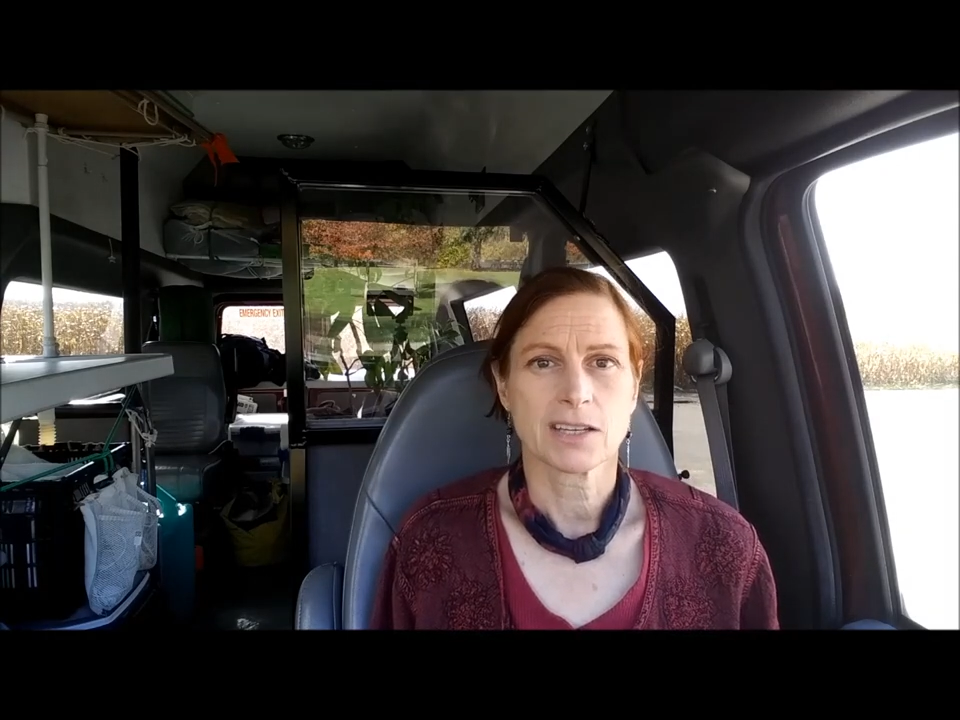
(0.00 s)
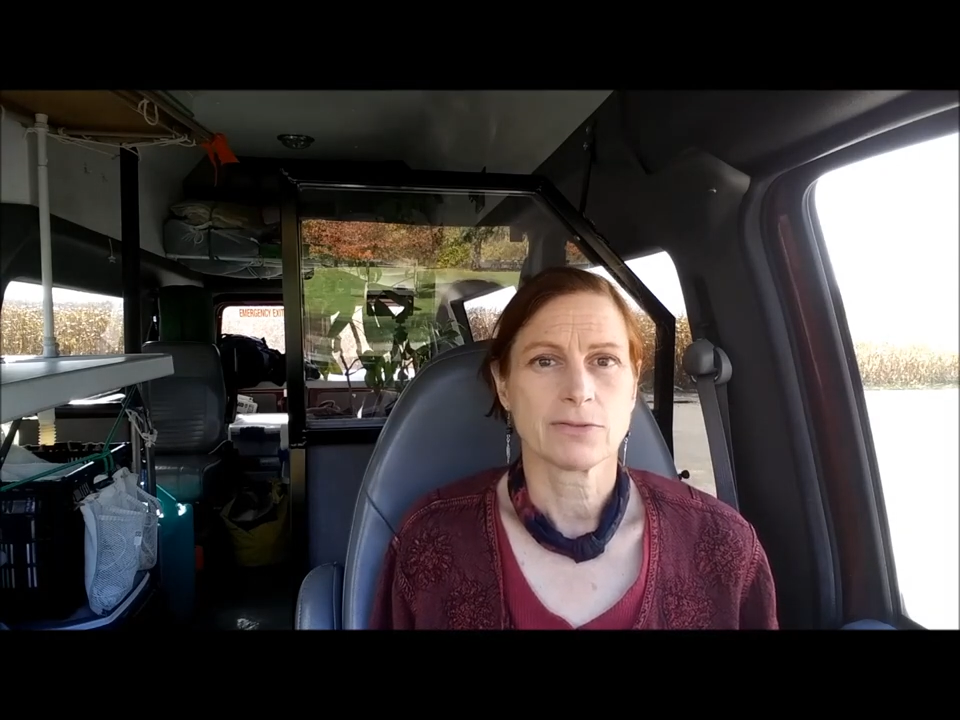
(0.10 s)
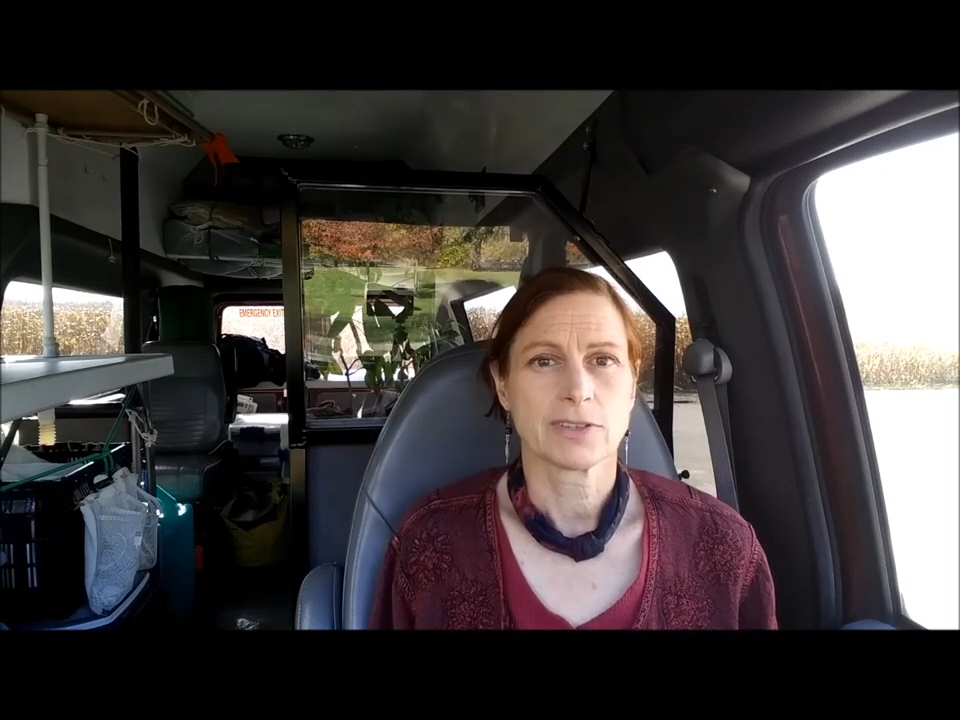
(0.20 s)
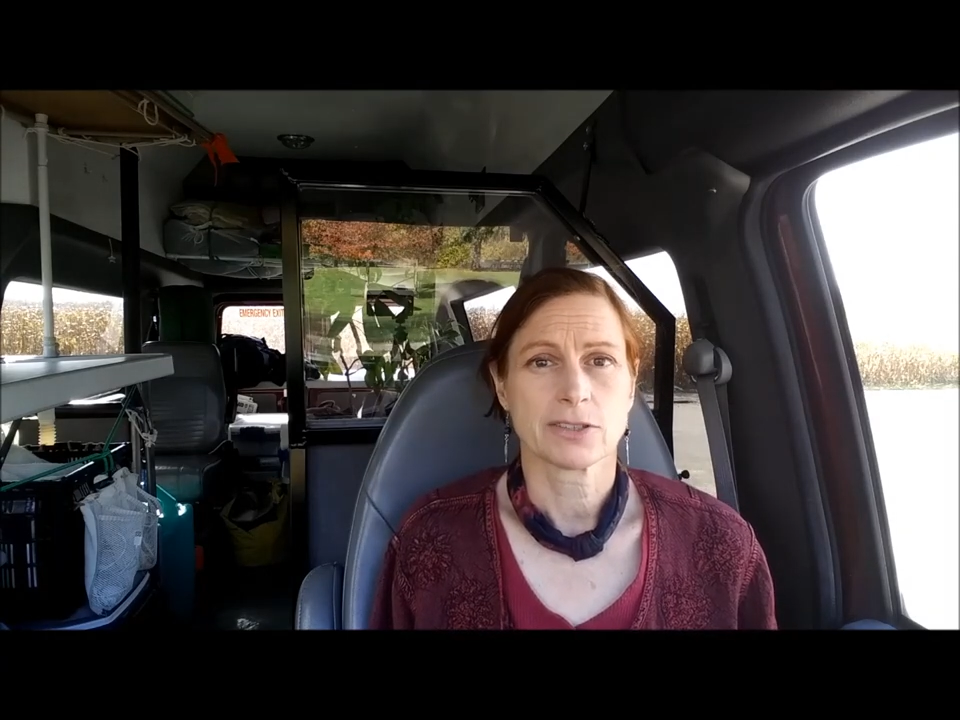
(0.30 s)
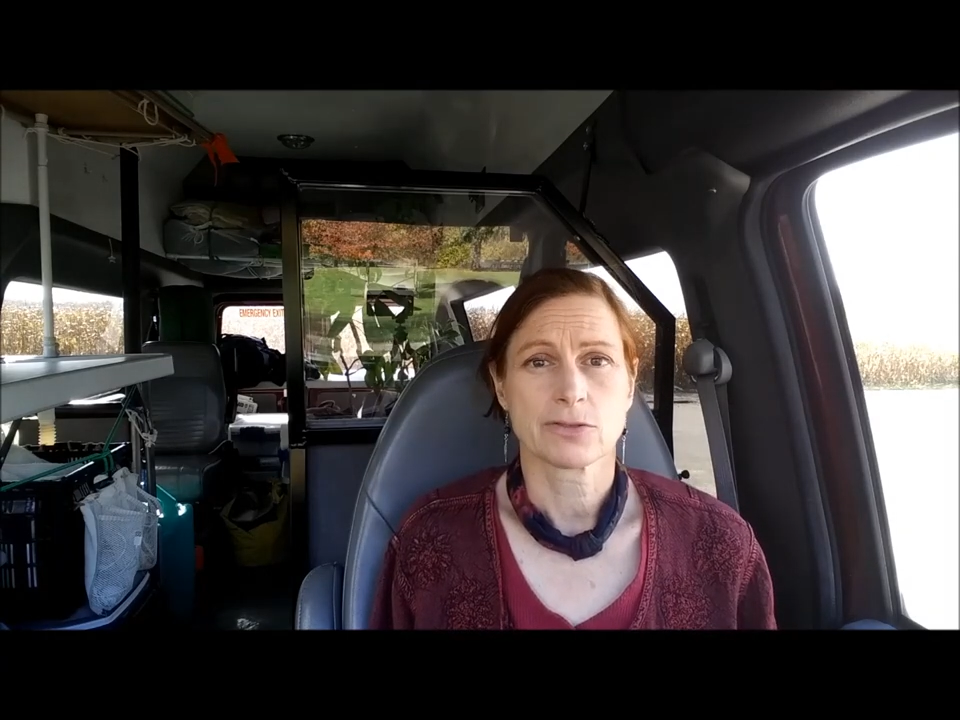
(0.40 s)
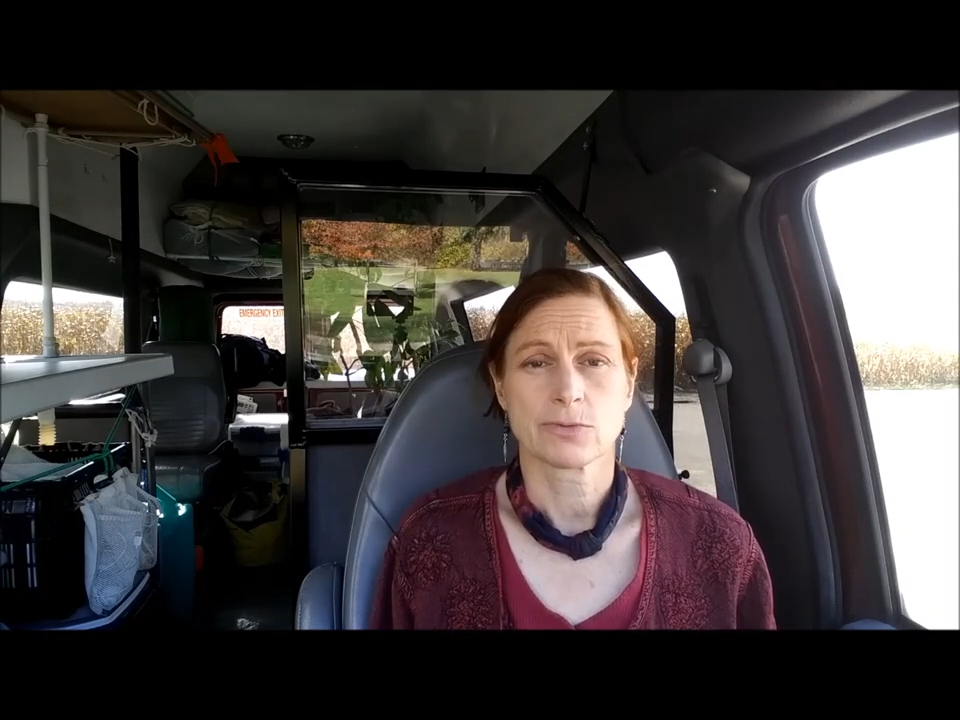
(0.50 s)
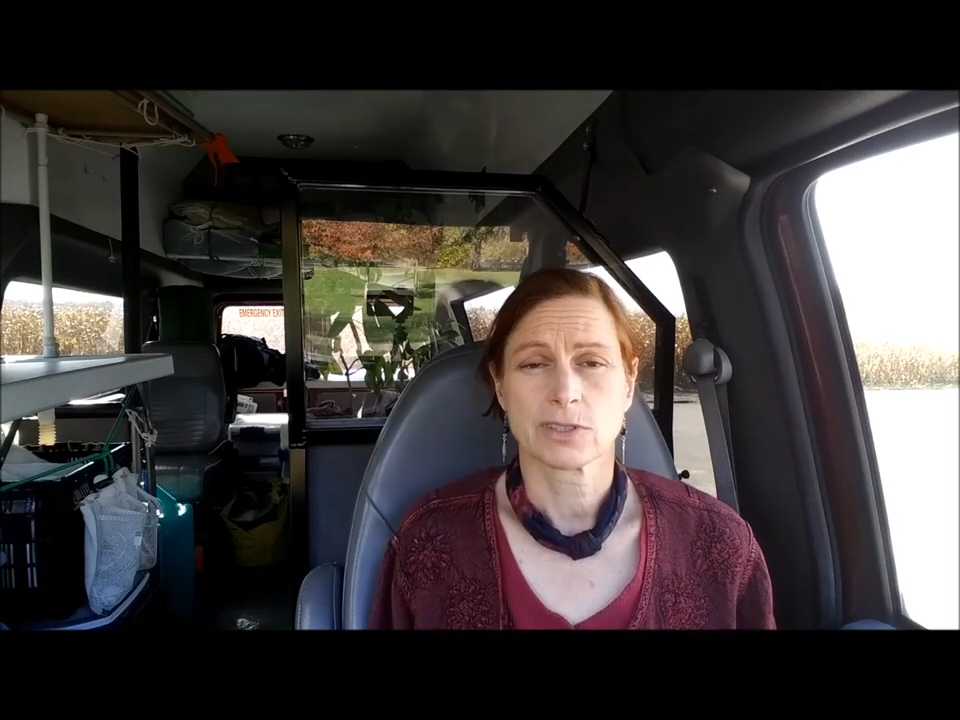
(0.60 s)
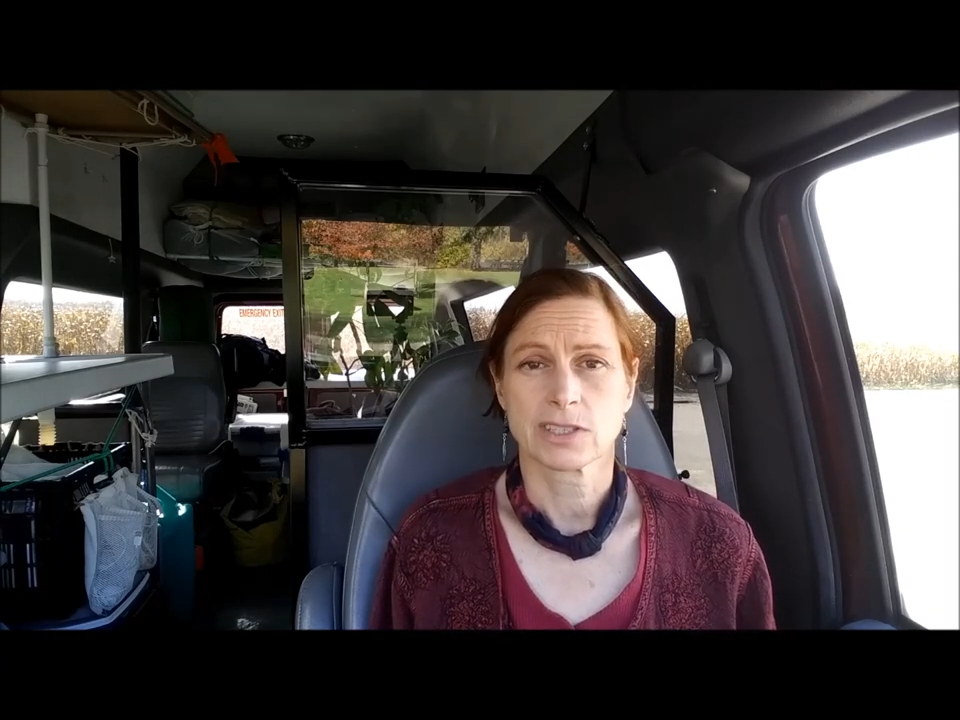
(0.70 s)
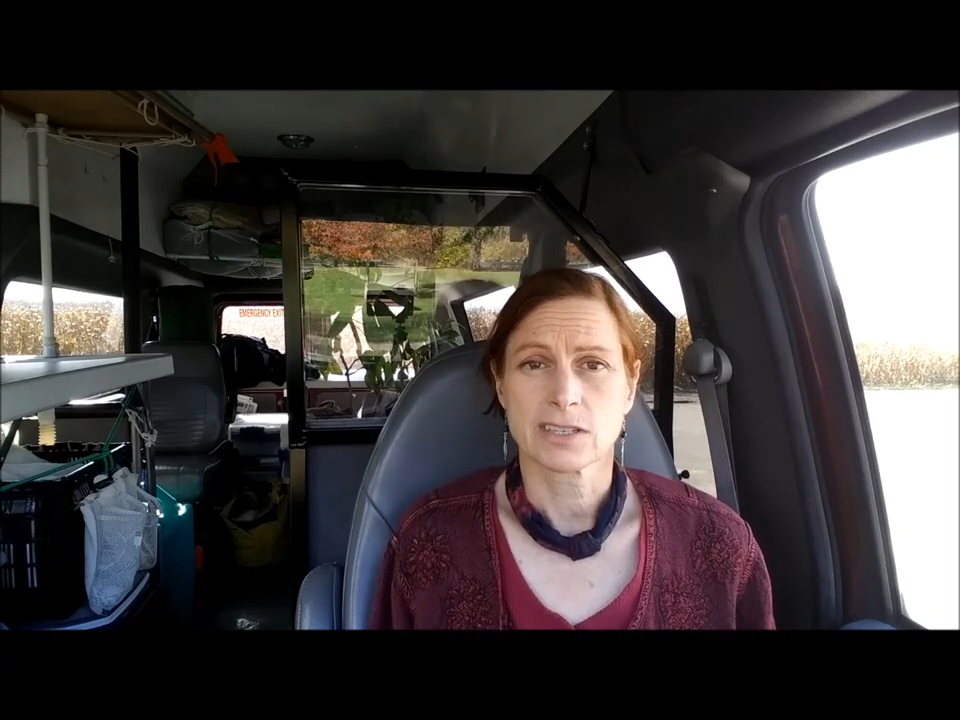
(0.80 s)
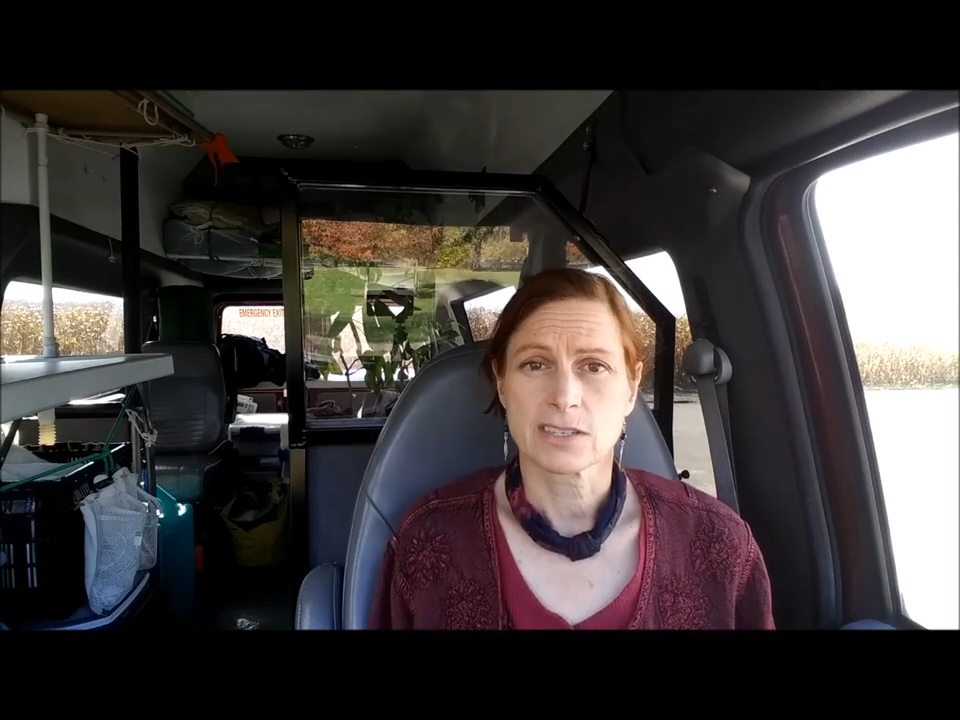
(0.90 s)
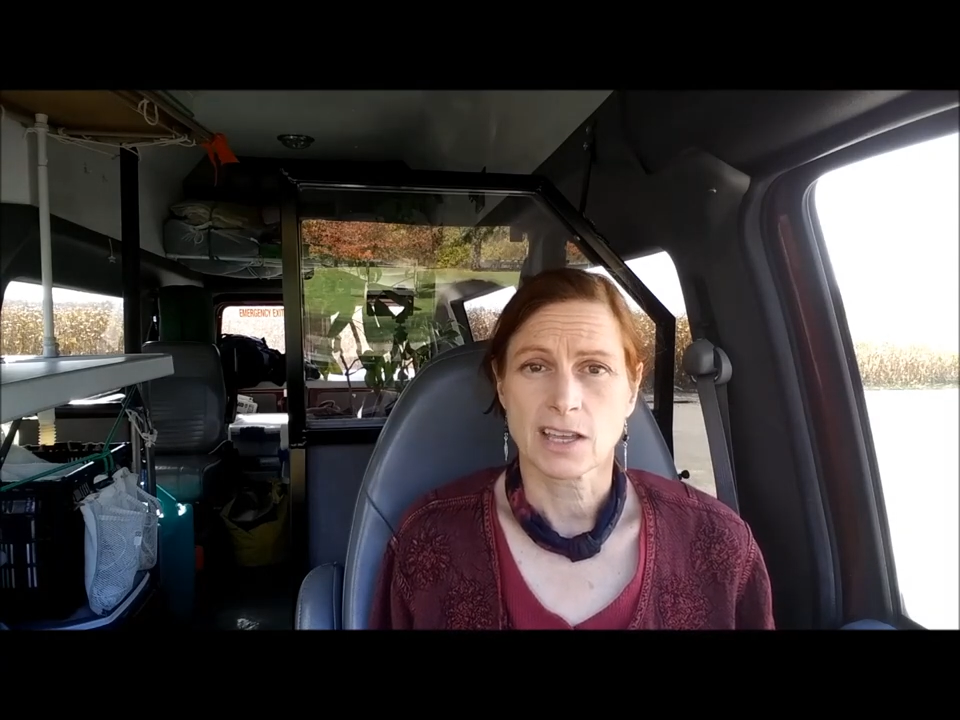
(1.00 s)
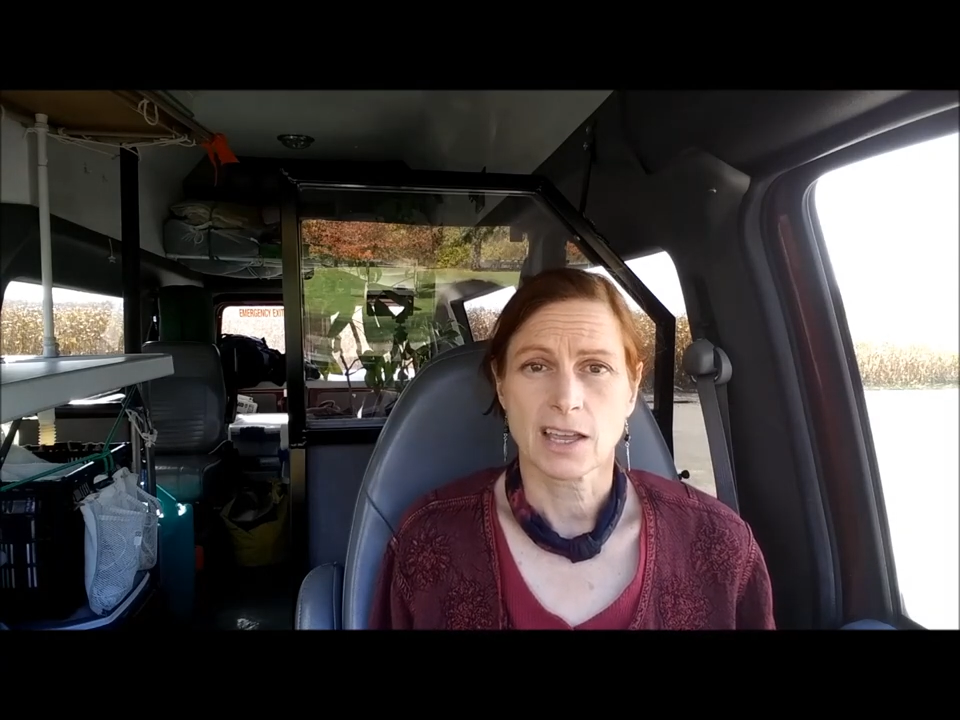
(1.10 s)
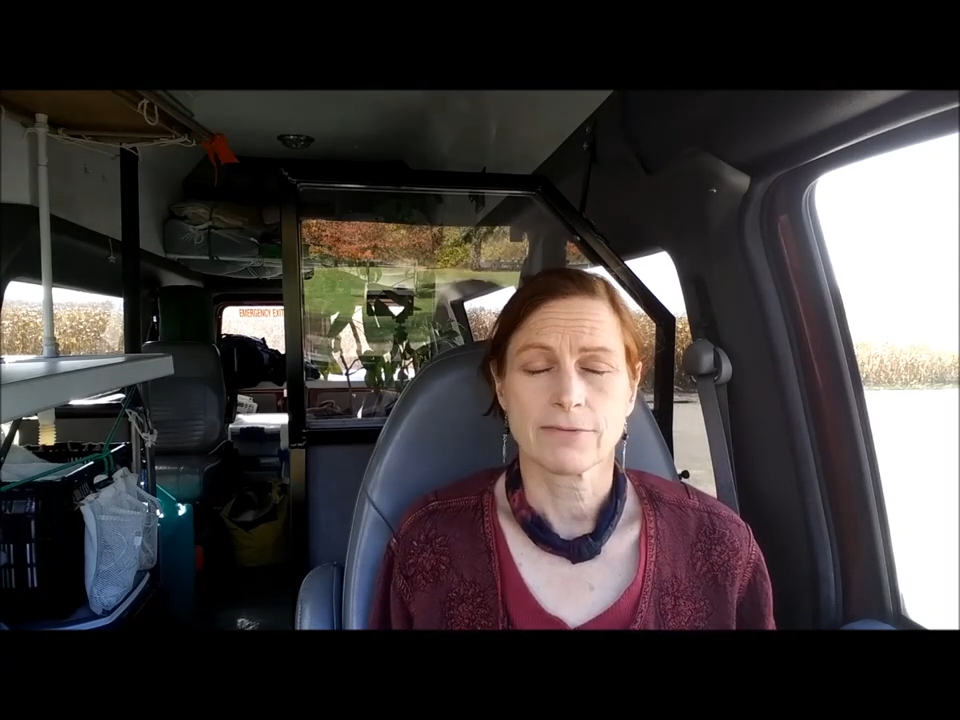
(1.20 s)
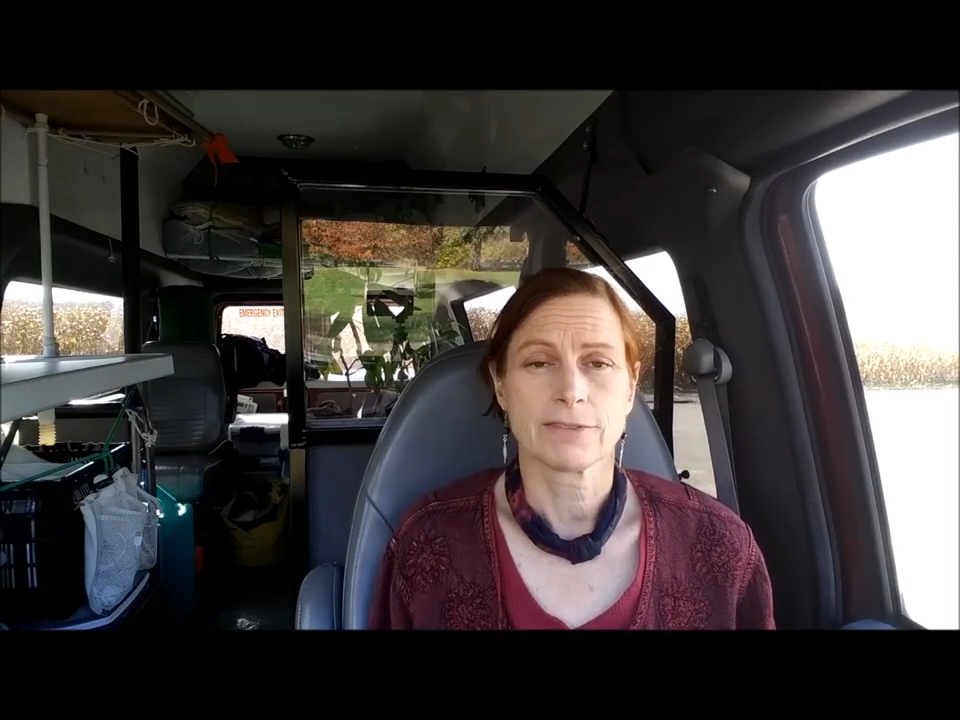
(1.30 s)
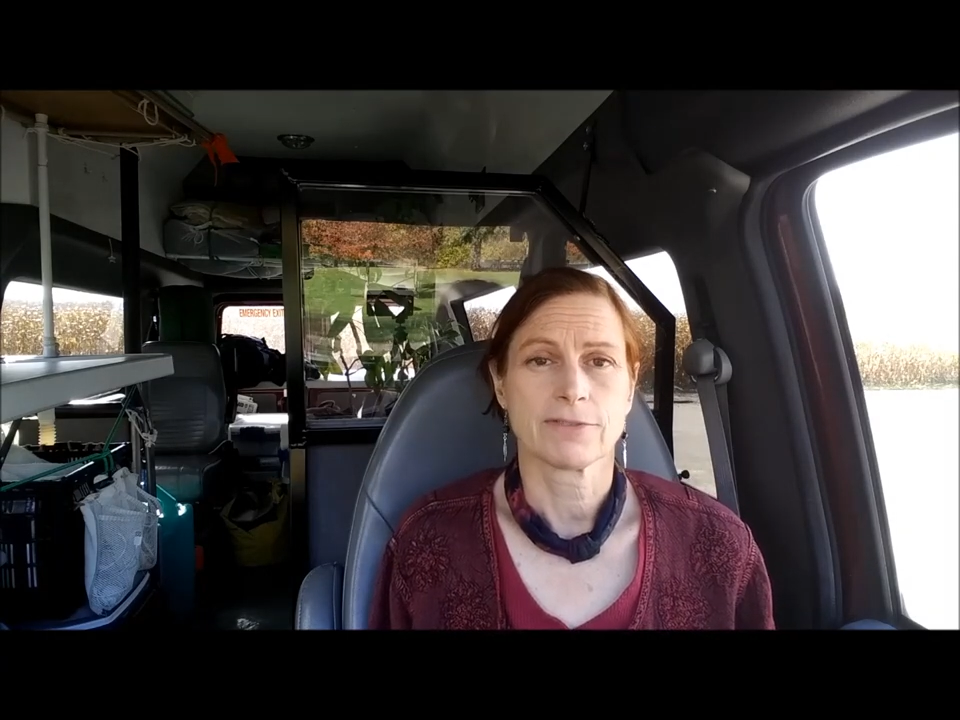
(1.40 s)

It feels really safe.